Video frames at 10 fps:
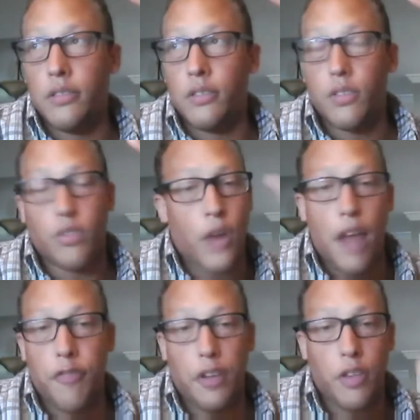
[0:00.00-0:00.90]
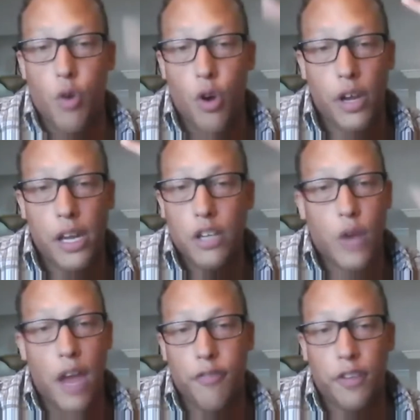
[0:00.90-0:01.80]
Traffic Authority,
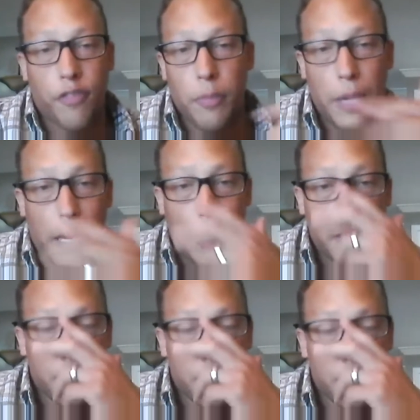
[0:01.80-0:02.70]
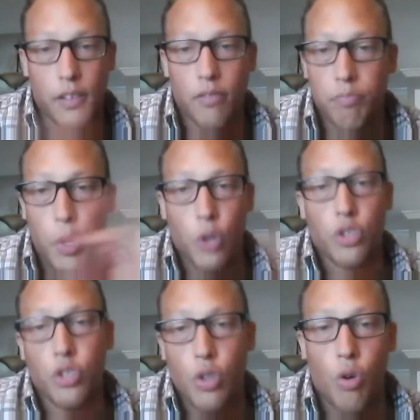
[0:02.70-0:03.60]
Traffic for Me,
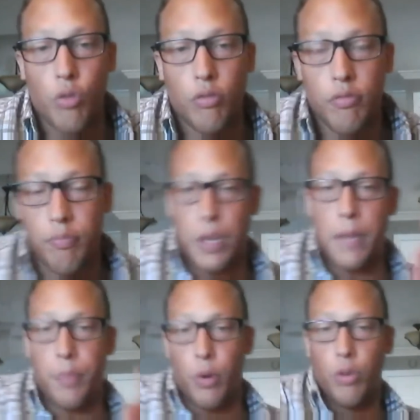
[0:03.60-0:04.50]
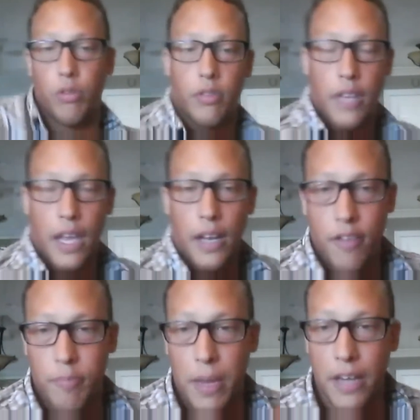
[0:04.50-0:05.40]
personal people that
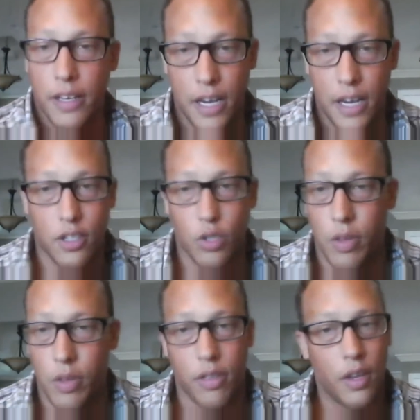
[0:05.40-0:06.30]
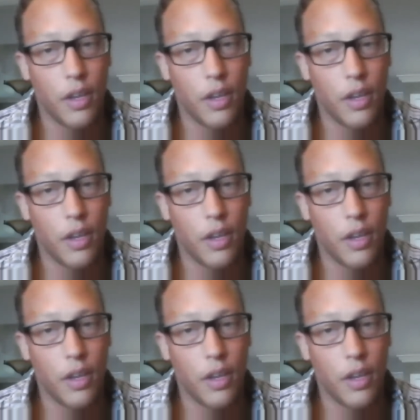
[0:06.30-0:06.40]
I've made connections with.